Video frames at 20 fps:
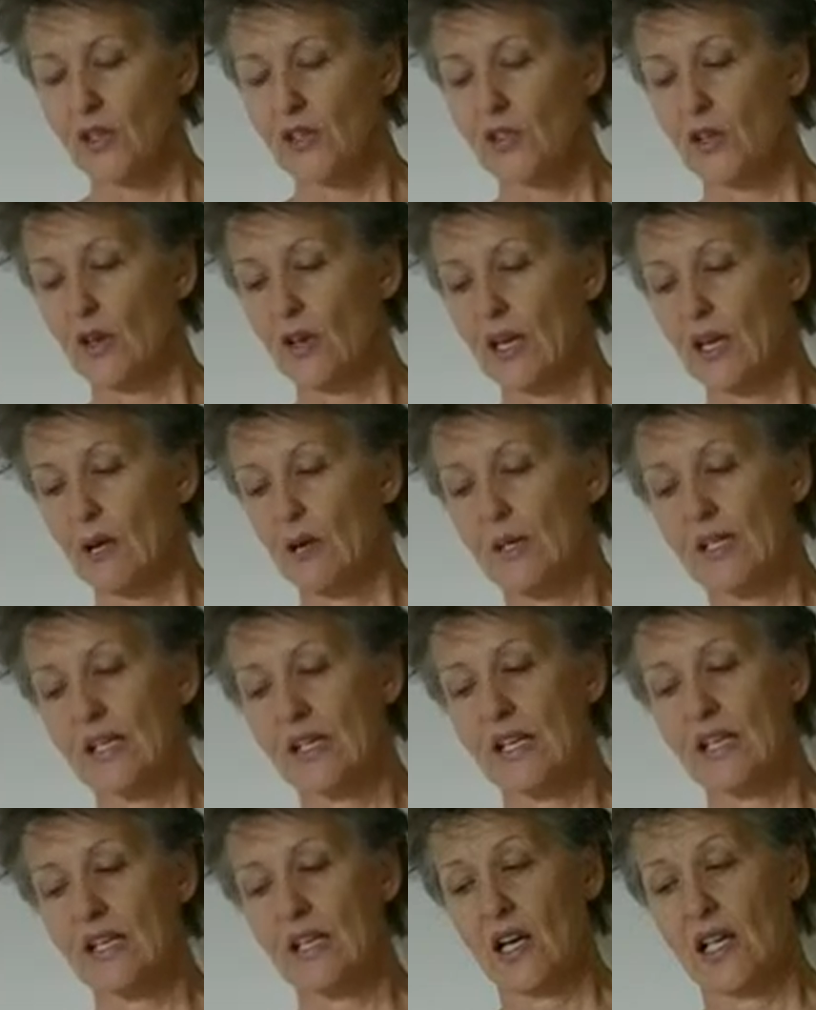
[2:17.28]
So here we
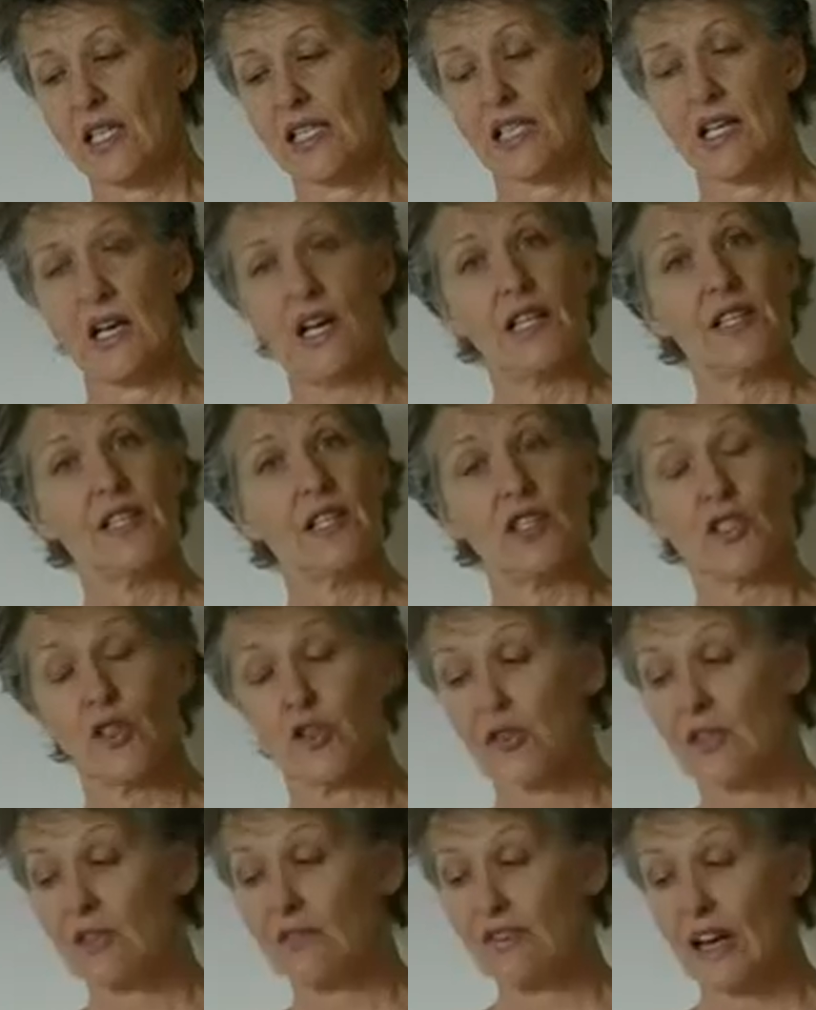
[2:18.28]
see a nice slide that
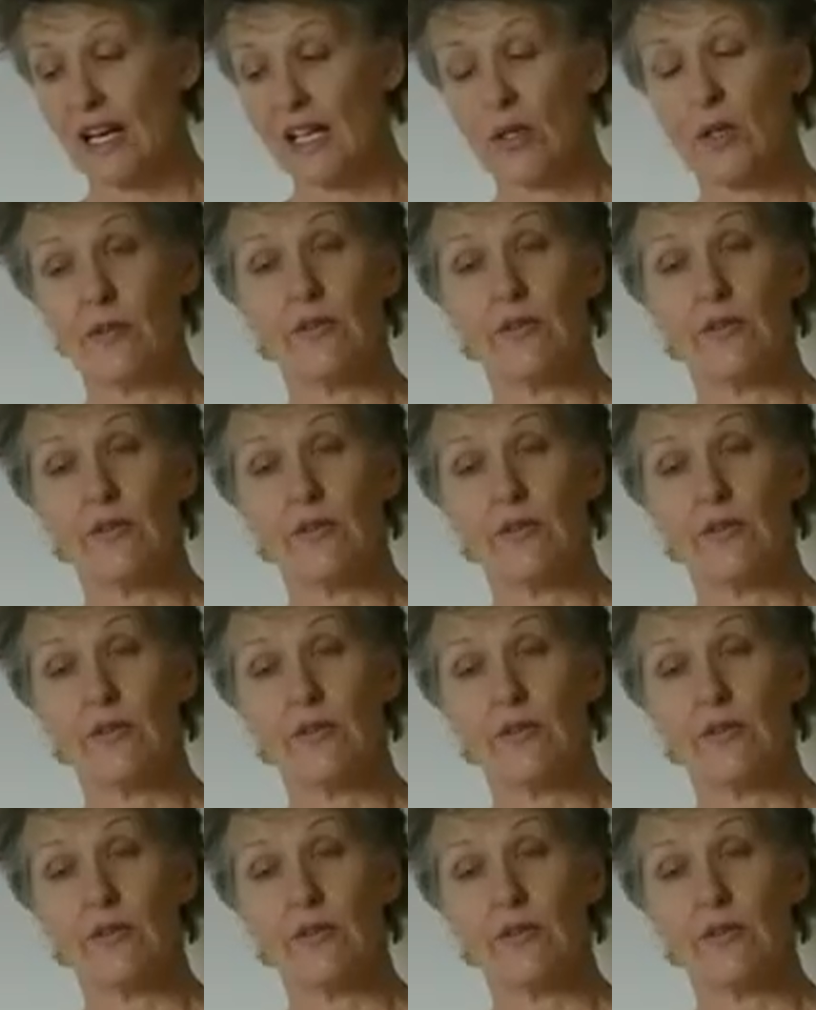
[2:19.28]
shows the value